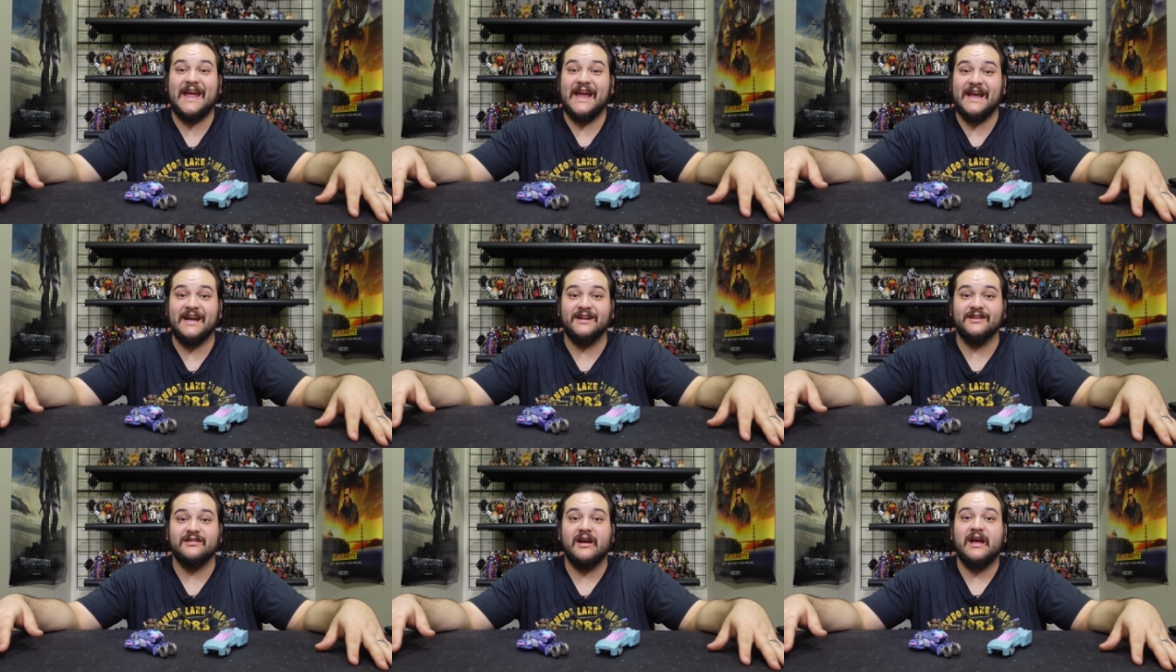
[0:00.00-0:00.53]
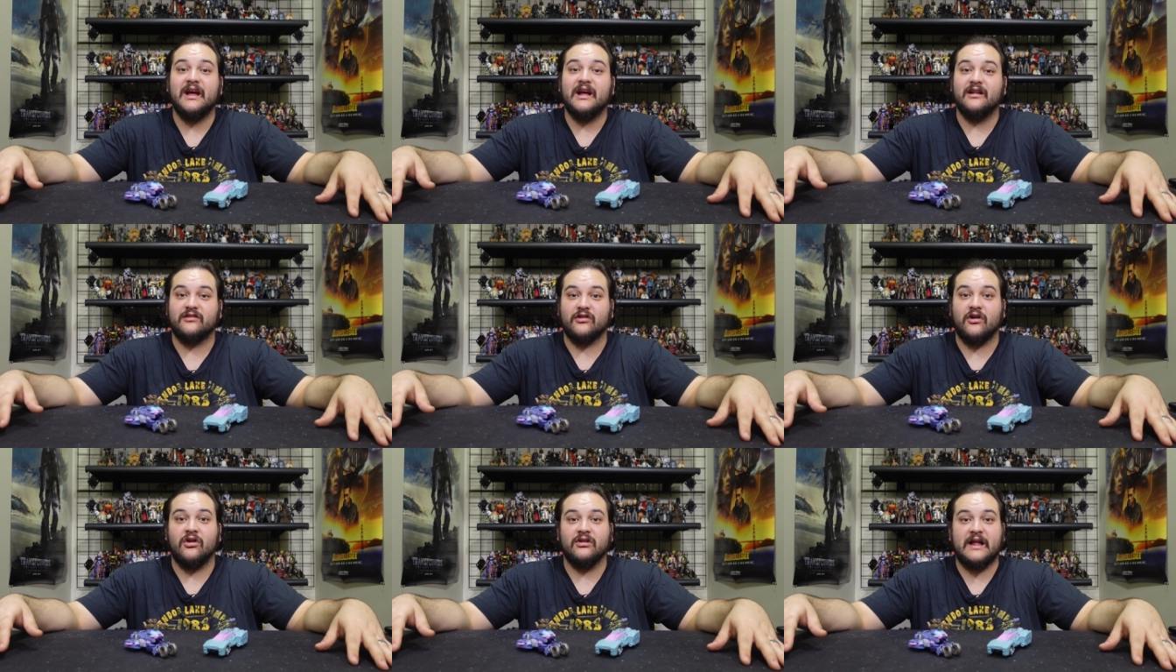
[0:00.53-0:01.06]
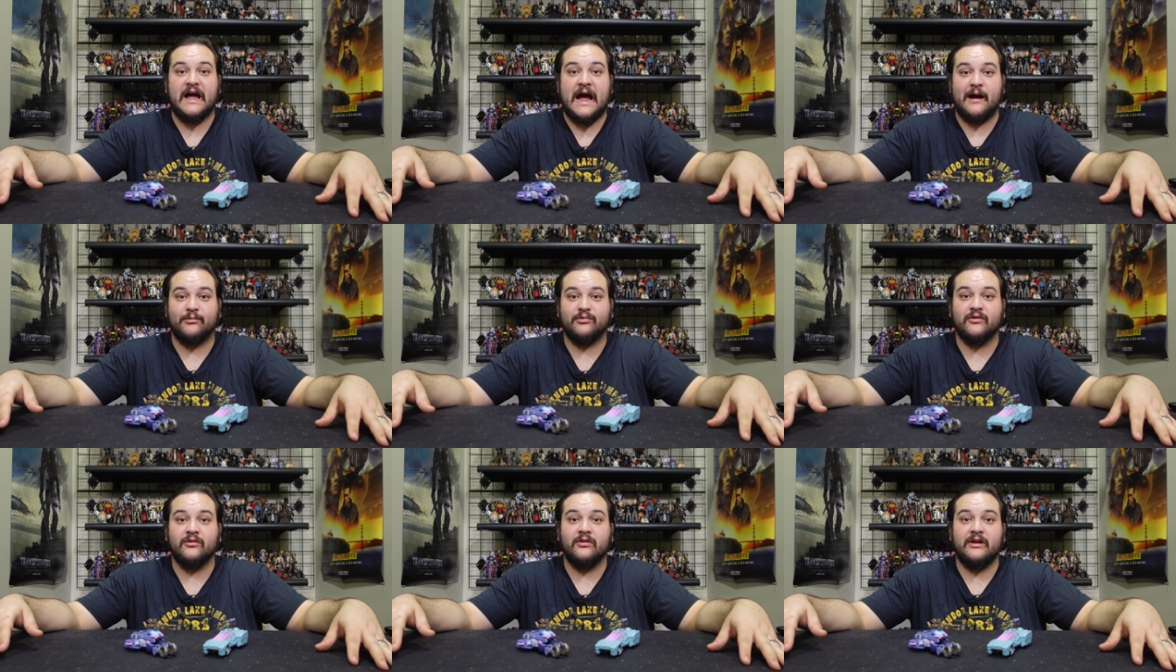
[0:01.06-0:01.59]
And it's all
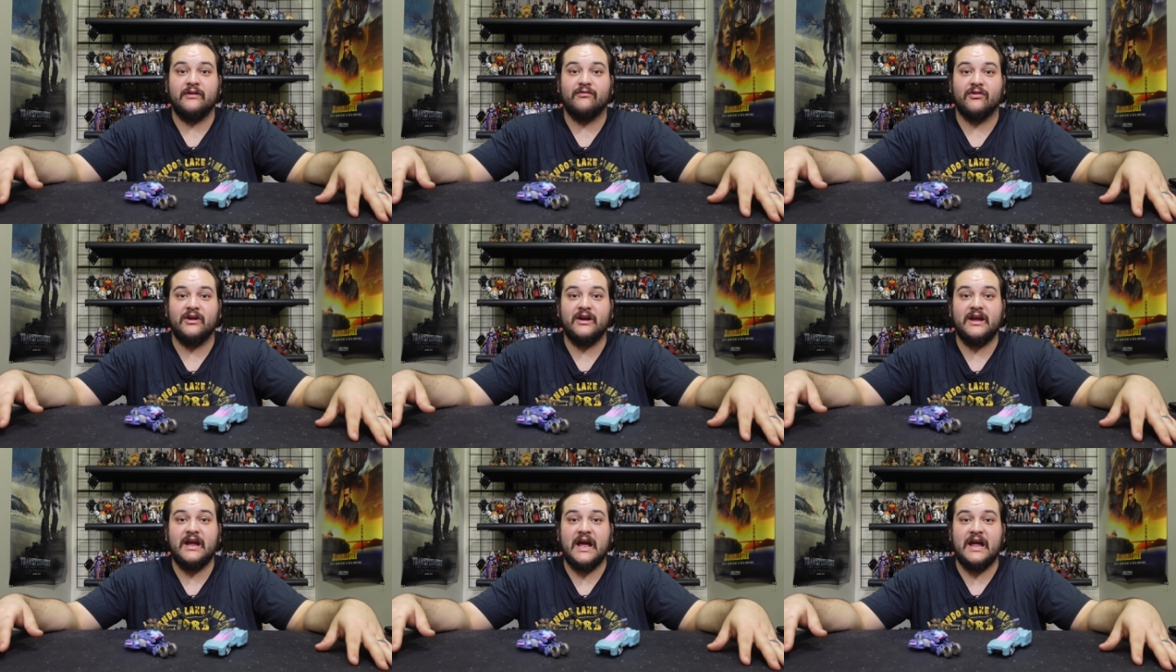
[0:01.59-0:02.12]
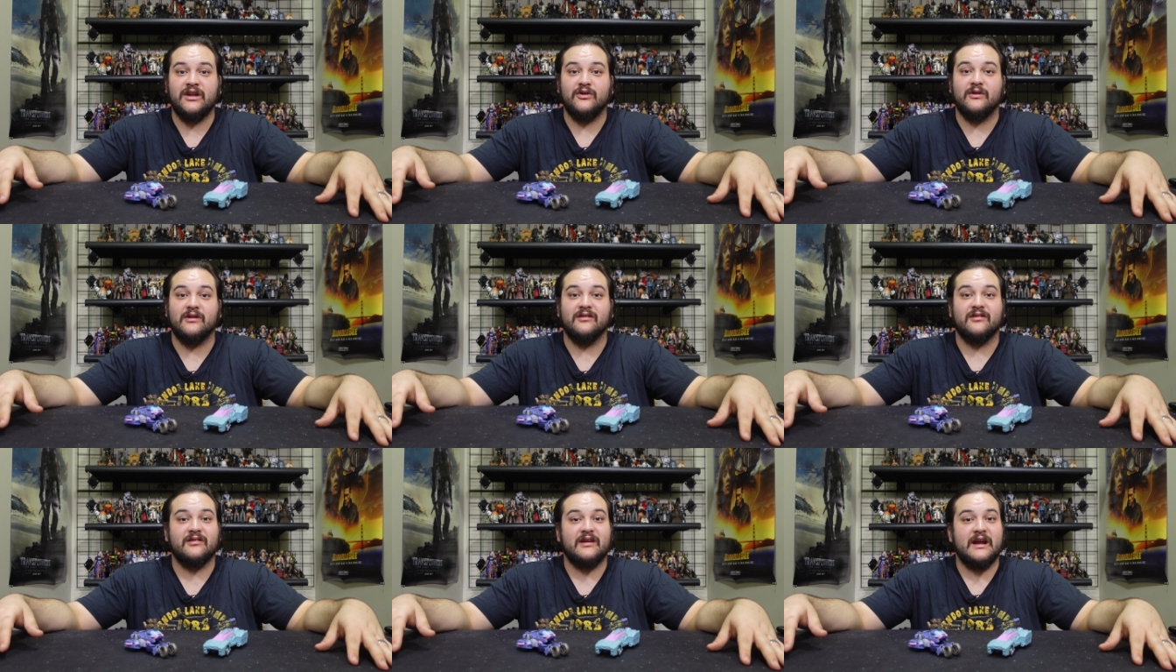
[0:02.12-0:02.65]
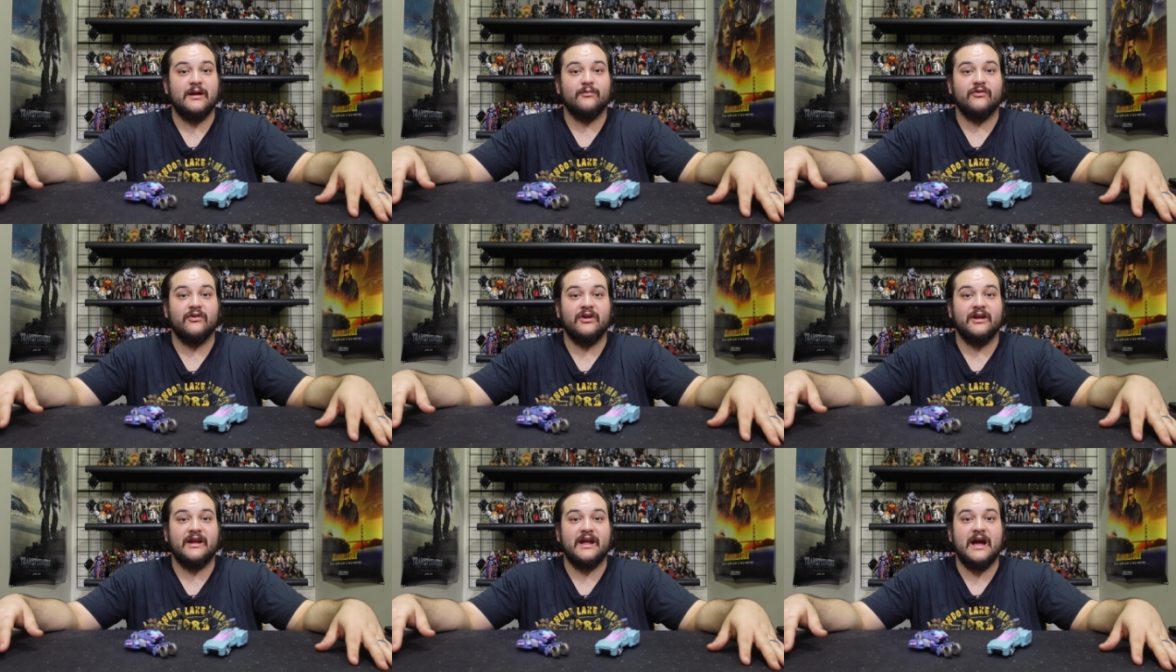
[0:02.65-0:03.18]
absolutely free, and you can sign up
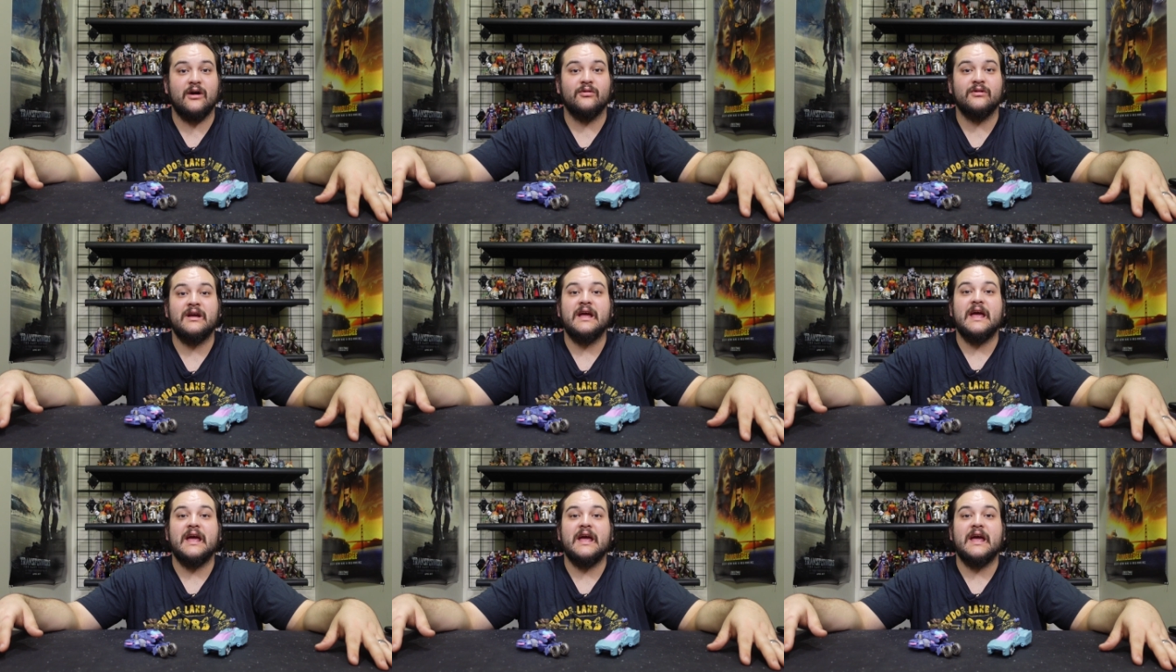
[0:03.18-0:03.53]
for an account